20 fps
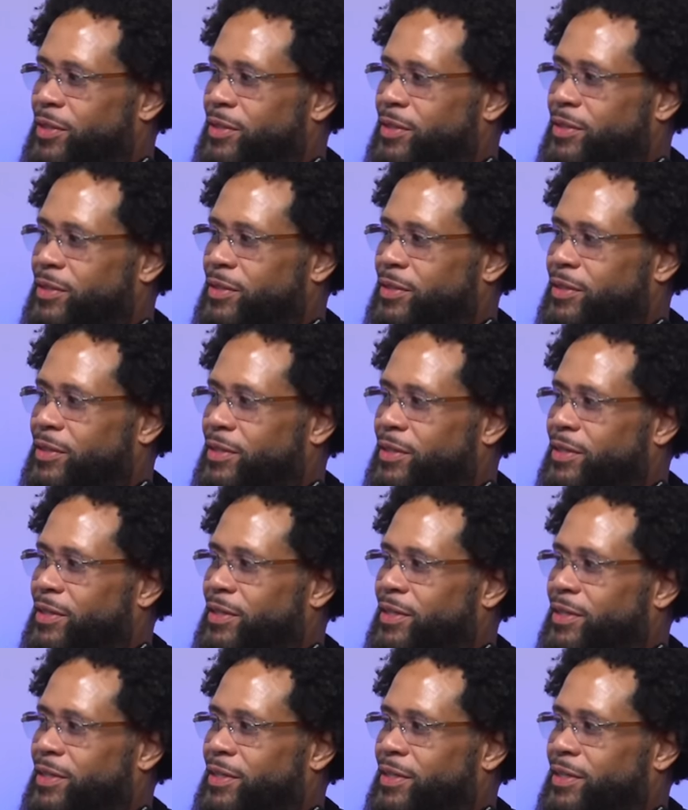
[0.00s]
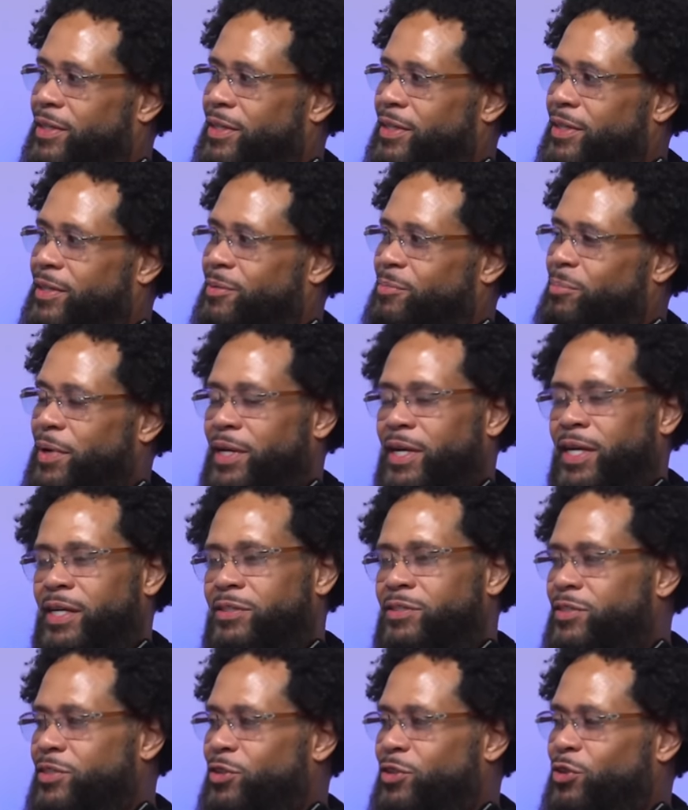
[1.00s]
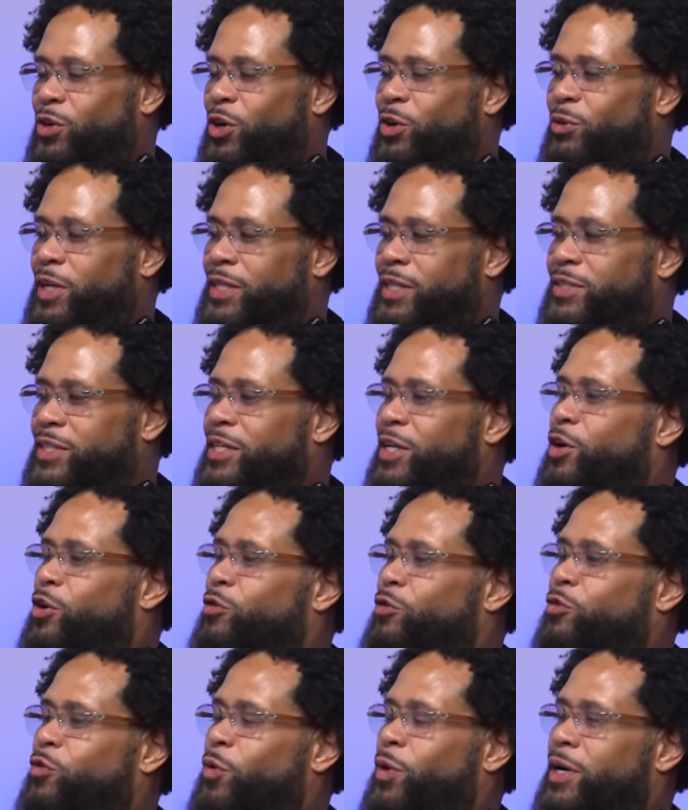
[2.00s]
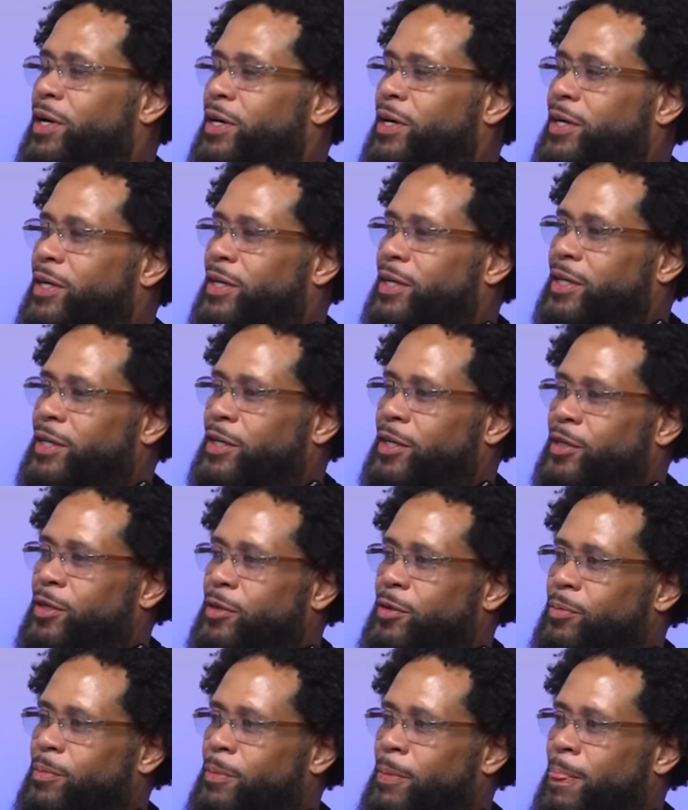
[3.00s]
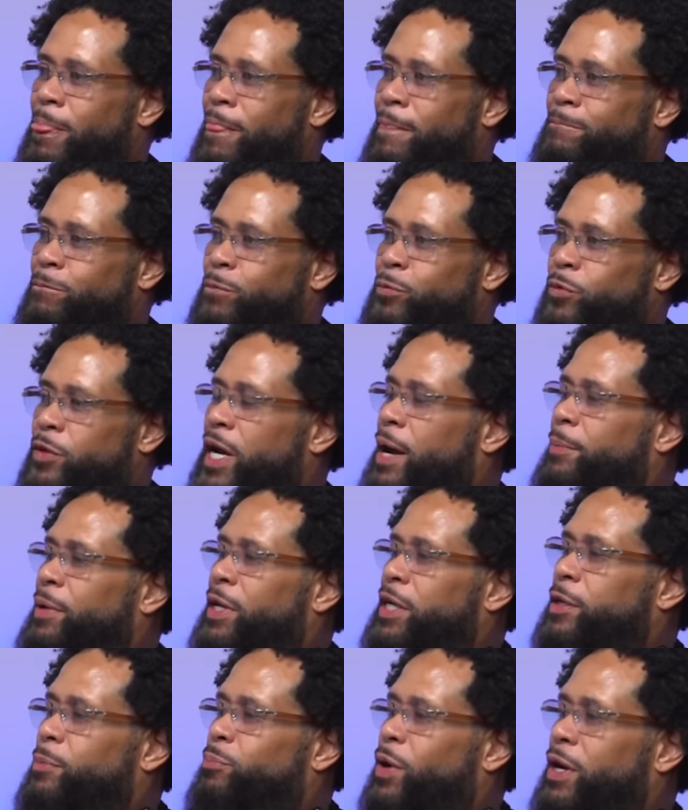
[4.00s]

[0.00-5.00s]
How was that, man? Man, that's you how know, listen, brother. For when I mean, the bro-